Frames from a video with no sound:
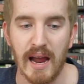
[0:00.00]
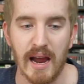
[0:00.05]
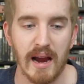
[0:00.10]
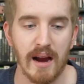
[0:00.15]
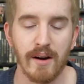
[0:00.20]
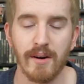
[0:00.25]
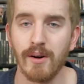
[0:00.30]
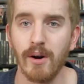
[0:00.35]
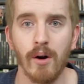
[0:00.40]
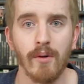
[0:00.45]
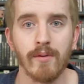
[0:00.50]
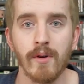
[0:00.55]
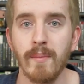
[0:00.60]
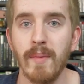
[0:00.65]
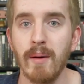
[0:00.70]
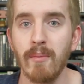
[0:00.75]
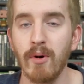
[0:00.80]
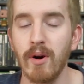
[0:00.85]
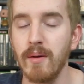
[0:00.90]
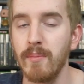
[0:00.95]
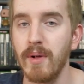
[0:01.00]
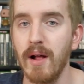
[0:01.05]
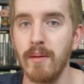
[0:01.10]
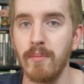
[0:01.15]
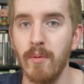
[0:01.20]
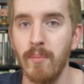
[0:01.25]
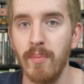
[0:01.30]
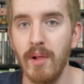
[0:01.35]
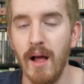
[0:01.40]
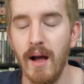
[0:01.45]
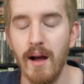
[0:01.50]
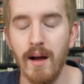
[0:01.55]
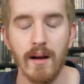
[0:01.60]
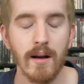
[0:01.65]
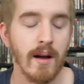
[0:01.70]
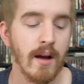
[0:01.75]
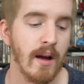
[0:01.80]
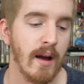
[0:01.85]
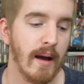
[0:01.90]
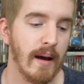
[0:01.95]
error over memory, blah, blah,
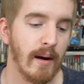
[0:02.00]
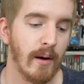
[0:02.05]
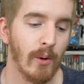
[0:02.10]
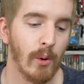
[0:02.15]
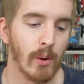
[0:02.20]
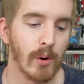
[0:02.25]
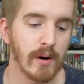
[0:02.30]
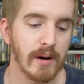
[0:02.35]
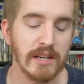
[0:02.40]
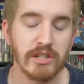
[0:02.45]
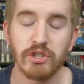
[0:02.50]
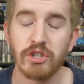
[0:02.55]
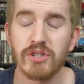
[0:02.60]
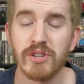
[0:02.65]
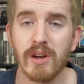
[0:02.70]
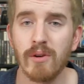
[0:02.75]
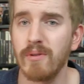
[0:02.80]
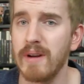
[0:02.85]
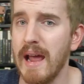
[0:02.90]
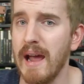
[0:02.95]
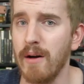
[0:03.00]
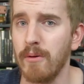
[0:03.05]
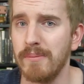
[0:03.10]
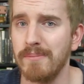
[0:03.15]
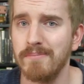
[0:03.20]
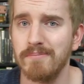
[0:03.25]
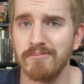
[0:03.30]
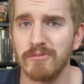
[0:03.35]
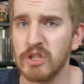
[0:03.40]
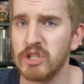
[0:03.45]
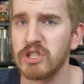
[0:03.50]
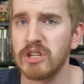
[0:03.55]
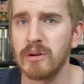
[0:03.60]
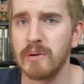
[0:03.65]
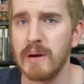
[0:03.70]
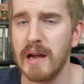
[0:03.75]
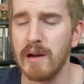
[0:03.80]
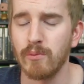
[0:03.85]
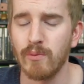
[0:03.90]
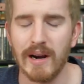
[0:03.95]
blah, or it just go down, just
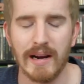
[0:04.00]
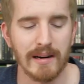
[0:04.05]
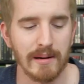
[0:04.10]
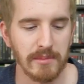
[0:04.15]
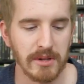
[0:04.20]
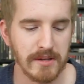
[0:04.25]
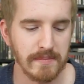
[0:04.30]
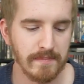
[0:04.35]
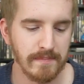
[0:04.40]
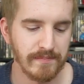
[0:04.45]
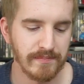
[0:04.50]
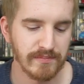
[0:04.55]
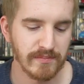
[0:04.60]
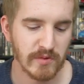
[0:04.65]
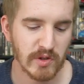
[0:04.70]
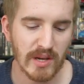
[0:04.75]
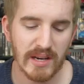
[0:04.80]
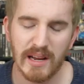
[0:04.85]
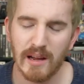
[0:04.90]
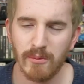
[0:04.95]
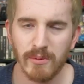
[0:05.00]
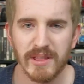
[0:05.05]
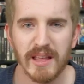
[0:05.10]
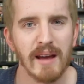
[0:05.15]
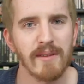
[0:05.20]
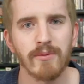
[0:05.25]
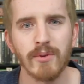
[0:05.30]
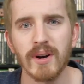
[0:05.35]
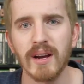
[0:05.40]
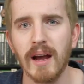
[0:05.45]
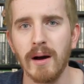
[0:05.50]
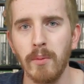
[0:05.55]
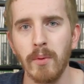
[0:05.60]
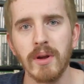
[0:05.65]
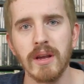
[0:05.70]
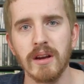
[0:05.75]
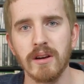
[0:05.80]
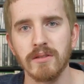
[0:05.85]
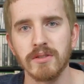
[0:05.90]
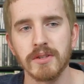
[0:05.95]
go down randomly. So I dealt with that for a couple
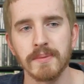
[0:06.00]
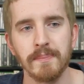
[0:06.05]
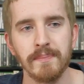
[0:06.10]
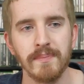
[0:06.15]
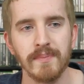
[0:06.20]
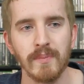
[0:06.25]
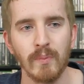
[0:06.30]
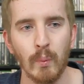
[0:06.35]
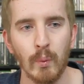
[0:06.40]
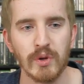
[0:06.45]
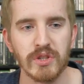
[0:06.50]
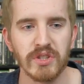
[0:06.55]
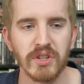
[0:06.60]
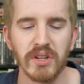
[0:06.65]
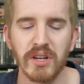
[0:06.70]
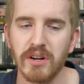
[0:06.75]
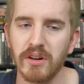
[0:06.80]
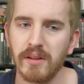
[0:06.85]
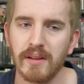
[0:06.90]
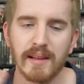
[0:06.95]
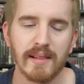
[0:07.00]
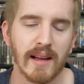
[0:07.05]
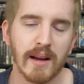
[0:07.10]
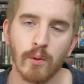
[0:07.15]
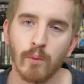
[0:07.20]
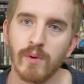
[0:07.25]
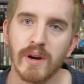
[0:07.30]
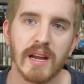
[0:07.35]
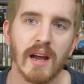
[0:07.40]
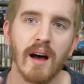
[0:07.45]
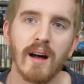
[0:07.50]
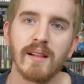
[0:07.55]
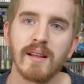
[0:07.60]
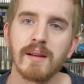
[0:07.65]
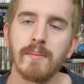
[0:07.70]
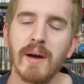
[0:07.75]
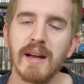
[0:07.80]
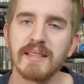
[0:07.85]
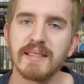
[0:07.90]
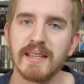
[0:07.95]
years, was literally like
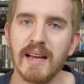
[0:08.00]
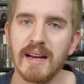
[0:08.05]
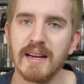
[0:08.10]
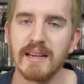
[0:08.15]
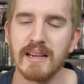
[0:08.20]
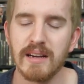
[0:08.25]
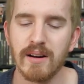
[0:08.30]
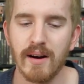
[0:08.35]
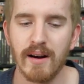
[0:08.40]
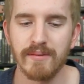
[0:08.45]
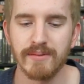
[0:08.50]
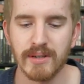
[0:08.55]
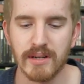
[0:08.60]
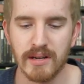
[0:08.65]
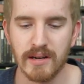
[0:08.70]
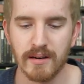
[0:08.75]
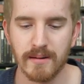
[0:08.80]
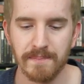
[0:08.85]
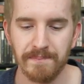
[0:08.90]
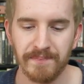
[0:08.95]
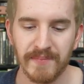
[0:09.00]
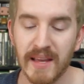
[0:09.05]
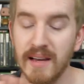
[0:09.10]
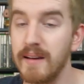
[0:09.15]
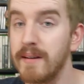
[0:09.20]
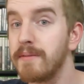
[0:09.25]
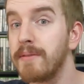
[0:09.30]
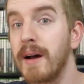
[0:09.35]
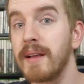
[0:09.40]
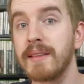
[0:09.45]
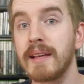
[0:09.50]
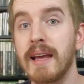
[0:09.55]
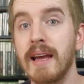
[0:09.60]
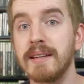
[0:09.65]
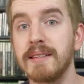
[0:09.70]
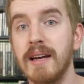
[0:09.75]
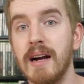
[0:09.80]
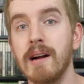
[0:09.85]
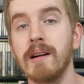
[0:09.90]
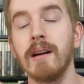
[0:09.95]
rehauling my site year after year, finally
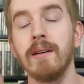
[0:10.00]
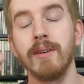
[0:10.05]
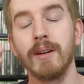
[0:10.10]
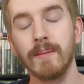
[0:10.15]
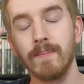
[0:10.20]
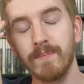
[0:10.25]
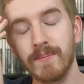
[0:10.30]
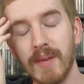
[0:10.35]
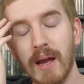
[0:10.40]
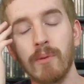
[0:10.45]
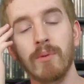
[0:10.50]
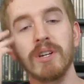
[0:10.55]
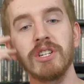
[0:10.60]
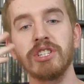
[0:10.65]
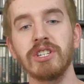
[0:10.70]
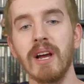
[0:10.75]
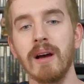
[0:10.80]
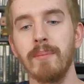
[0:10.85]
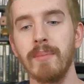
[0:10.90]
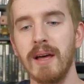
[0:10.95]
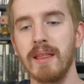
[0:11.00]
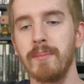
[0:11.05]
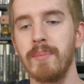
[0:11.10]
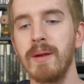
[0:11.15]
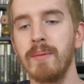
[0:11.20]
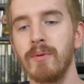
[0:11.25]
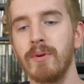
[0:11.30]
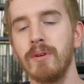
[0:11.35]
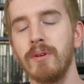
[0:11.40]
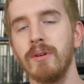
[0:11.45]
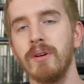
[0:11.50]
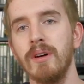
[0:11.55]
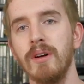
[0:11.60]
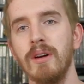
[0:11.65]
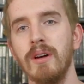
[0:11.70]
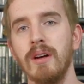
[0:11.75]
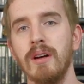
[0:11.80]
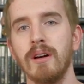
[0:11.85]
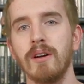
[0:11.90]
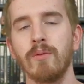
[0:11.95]
got tired of it. Got reached out by the people,
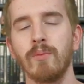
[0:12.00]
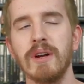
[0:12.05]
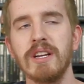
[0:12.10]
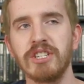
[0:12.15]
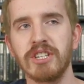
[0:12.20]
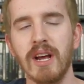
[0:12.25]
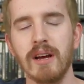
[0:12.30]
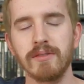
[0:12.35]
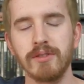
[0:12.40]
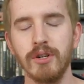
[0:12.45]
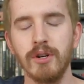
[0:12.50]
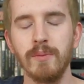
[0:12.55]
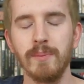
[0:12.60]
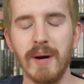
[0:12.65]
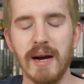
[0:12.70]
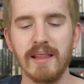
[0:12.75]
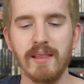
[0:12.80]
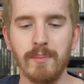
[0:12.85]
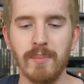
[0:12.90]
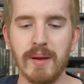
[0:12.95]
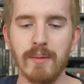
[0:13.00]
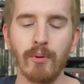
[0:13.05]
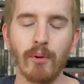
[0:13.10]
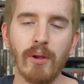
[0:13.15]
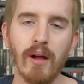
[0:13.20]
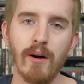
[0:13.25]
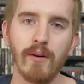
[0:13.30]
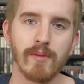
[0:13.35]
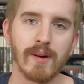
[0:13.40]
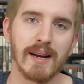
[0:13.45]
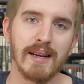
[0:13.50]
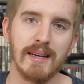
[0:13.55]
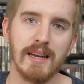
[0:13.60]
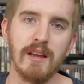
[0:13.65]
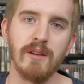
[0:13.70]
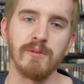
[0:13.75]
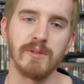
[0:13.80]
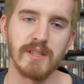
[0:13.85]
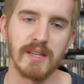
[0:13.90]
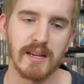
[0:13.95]
or reached out to by the people over at
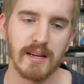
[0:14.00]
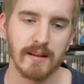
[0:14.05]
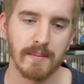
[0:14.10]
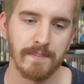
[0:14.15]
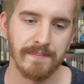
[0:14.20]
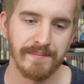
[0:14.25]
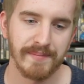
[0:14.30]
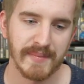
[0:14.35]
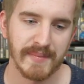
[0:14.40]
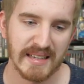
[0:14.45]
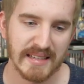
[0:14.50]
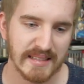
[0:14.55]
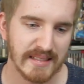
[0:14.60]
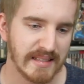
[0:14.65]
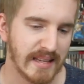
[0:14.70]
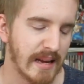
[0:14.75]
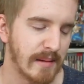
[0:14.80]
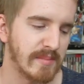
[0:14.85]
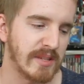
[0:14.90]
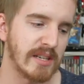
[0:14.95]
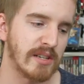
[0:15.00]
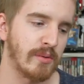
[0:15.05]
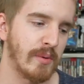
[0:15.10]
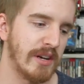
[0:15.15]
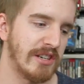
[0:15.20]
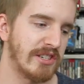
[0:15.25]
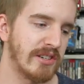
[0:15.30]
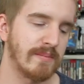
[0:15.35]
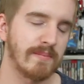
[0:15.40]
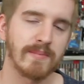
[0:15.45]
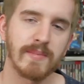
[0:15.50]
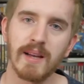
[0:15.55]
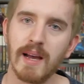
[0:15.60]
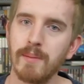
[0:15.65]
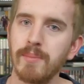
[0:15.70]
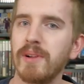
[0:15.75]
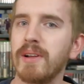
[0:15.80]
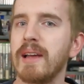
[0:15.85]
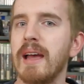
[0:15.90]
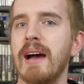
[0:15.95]
Neosync. Same situation,
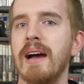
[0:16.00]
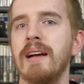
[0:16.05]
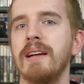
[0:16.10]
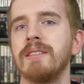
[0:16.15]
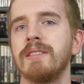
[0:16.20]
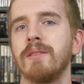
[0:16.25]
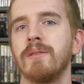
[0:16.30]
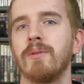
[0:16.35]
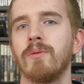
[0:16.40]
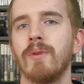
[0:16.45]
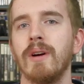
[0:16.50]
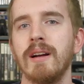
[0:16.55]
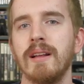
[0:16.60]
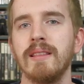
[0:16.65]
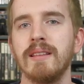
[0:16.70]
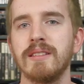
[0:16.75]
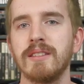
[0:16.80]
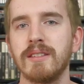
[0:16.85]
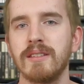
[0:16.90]
couple of guys running the